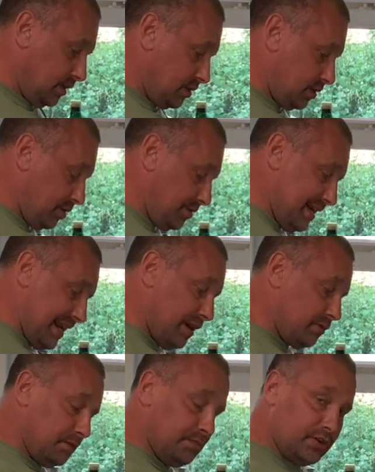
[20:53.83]
So now
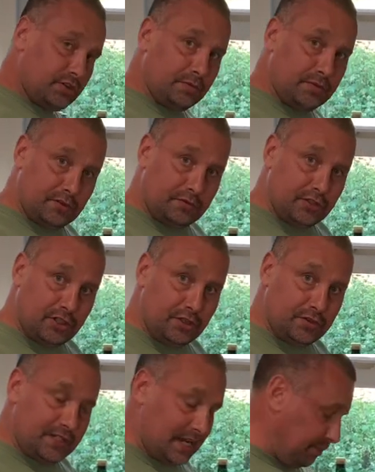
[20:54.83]
the mushrooms are
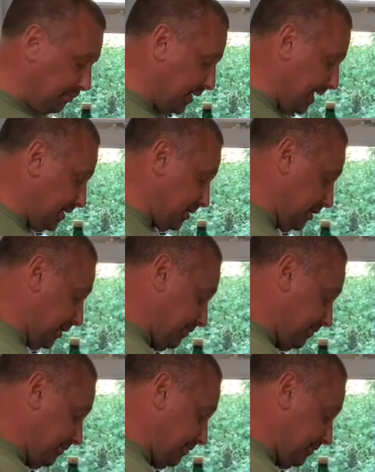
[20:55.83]
reduced down plenty,